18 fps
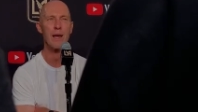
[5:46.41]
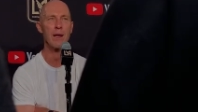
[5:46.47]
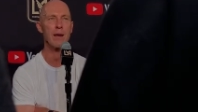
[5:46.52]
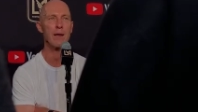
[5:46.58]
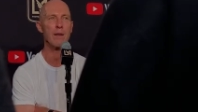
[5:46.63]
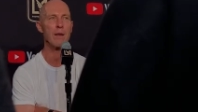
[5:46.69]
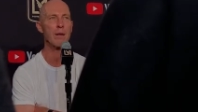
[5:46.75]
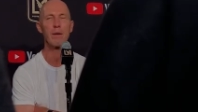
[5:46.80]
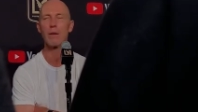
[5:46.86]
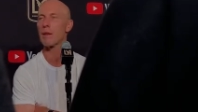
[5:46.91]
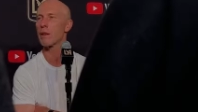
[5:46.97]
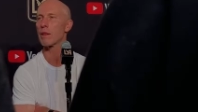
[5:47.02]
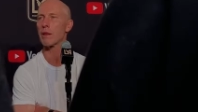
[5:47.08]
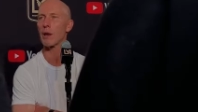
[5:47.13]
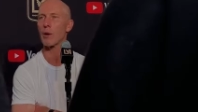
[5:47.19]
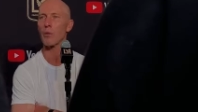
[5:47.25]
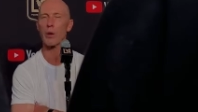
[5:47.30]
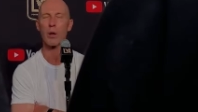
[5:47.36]
I didn't
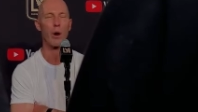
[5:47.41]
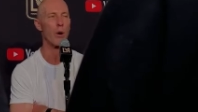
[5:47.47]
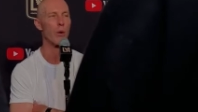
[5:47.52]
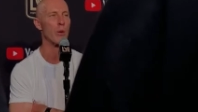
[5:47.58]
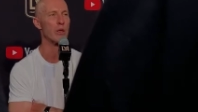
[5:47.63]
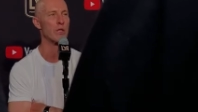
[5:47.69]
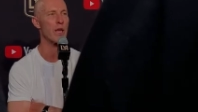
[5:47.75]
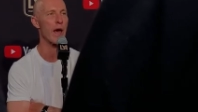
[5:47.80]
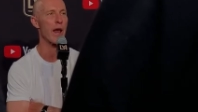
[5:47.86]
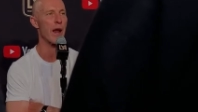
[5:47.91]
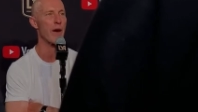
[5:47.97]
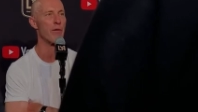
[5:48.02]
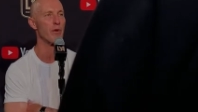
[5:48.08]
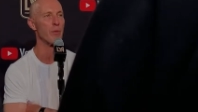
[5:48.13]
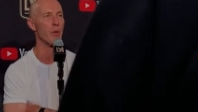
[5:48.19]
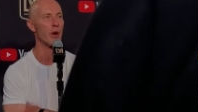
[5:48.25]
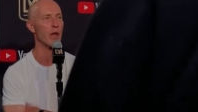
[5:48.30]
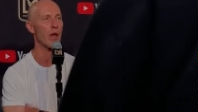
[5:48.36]
think we always had
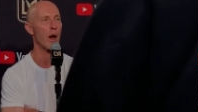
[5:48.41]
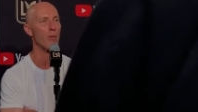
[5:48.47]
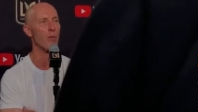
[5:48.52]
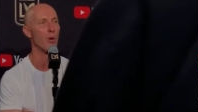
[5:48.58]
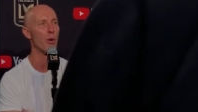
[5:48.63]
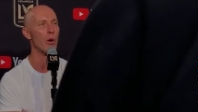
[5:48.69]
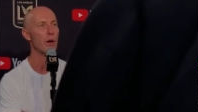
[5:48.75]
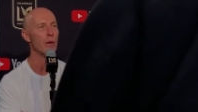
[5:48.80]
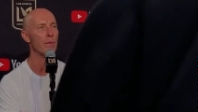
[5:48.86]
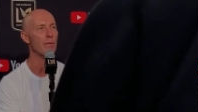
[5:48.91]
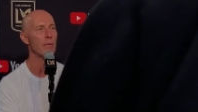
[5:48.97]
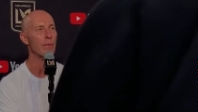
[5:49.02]
everybody on board.